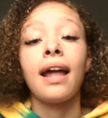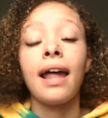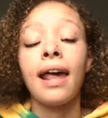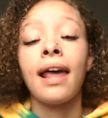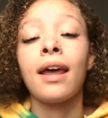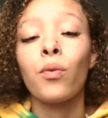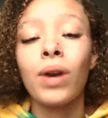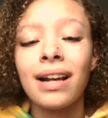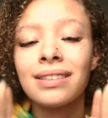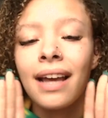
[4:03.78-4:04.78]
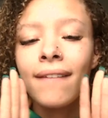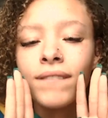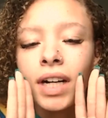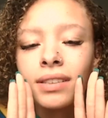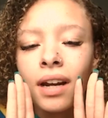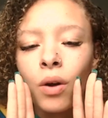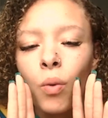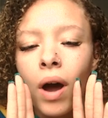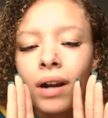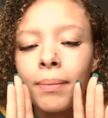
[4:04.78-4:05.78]
And when I say fuck ton of
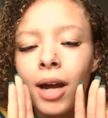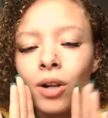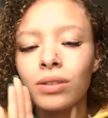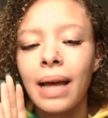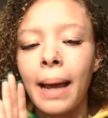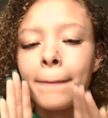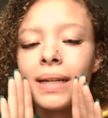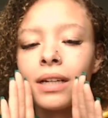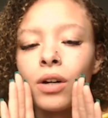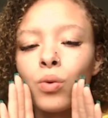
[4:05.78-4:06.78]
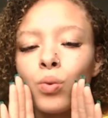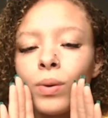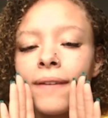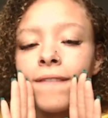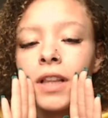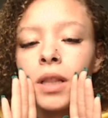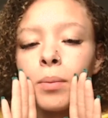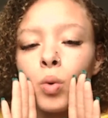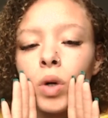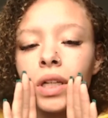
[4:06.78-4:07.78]
water bottles, I mean
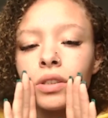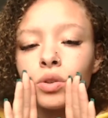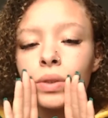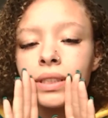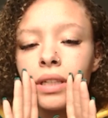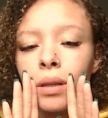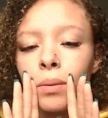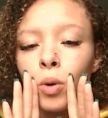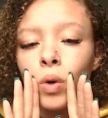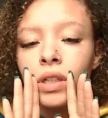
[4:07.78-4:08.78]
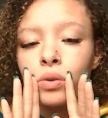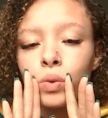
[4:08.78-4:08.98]
refillable ones, resealable ones.